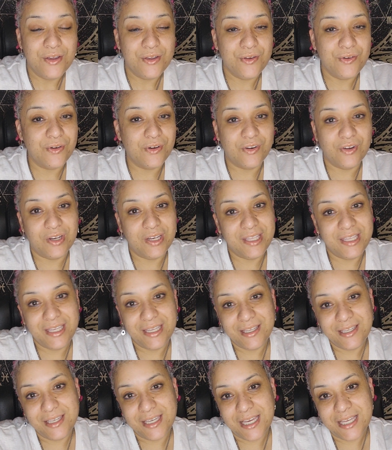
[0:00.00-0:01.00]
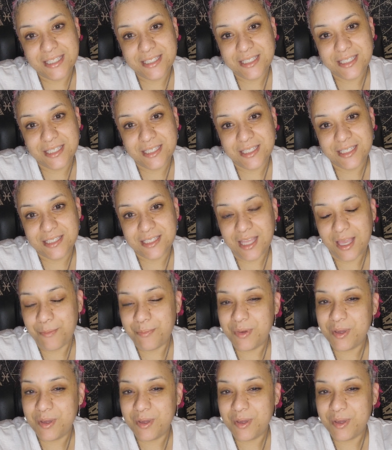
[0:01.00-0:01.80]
You're going to get yeses. Like